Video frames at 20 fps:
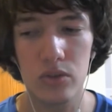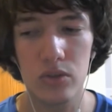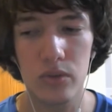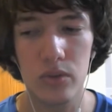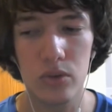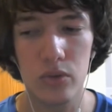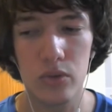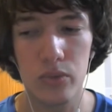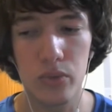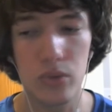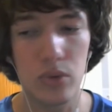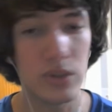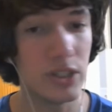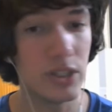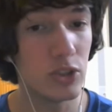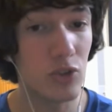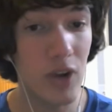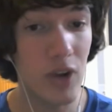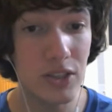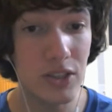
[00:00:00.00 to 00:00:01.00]
fully
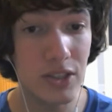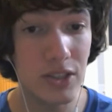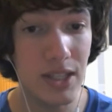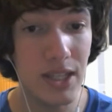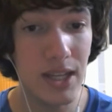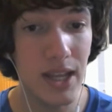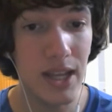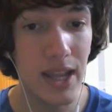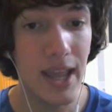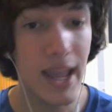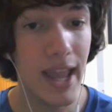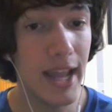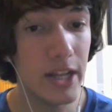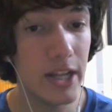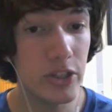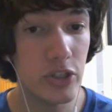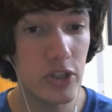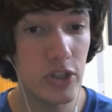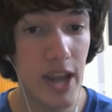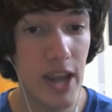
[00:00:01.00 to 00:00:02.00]
trusting
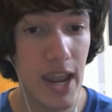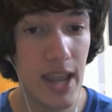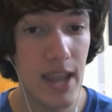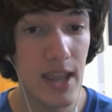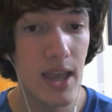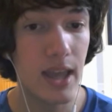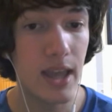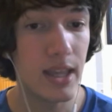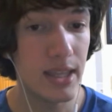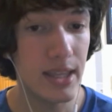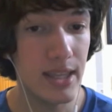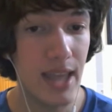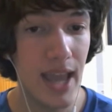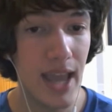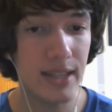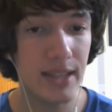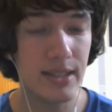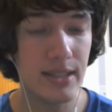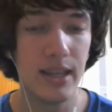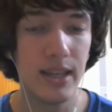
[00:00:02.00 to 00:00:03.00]
HGA
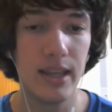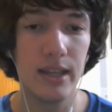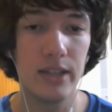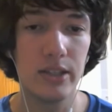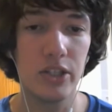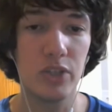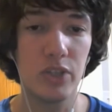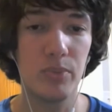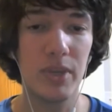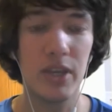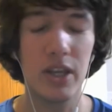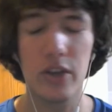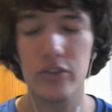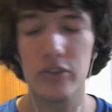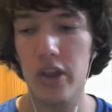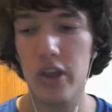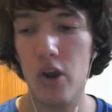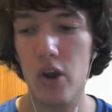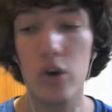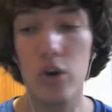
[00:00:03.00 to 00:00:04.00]
yet, just because
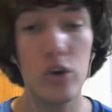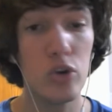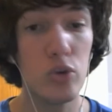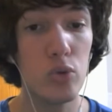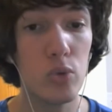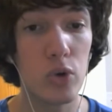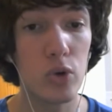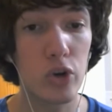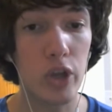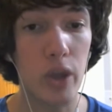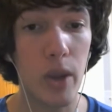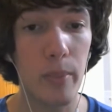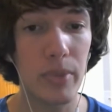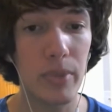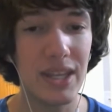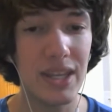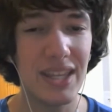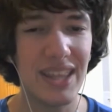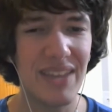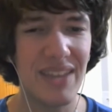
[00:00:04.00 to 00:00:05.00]
they are a newer
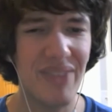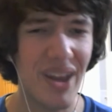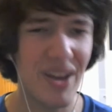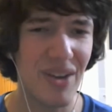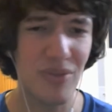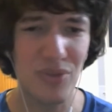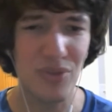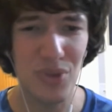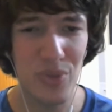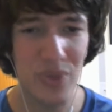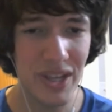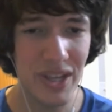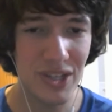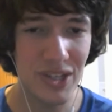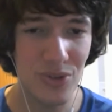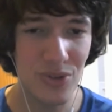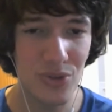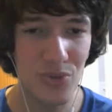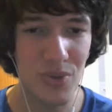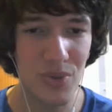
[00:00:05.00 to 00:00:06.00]
company. They've had a few
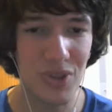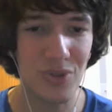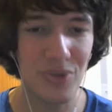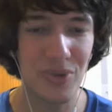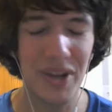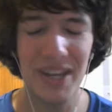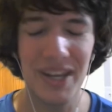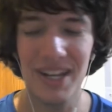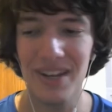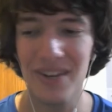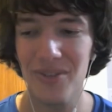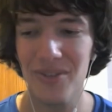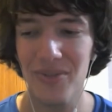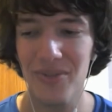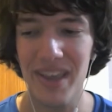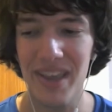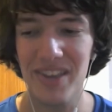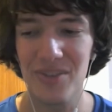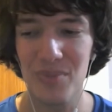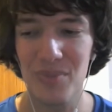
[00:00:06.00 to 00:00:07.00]
issues with grading
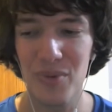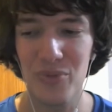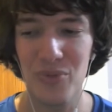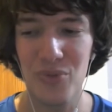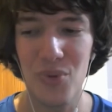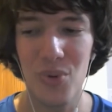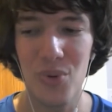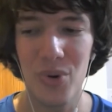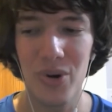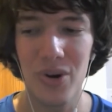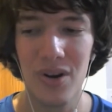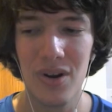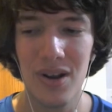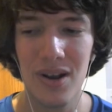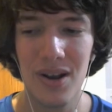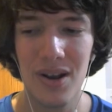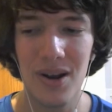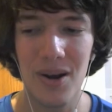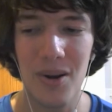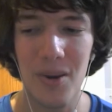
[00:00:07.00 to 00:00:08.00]
fakes before.
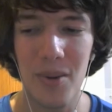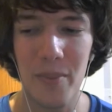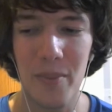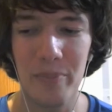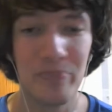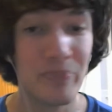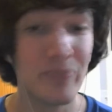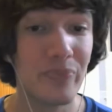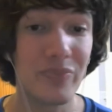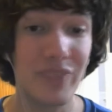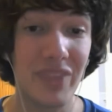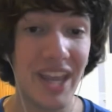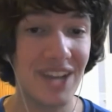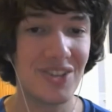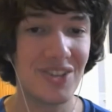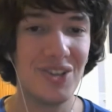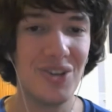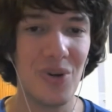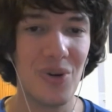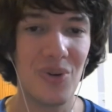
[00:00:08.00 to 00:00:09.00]
They
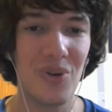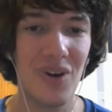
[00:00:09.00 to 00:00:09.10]
actually don't,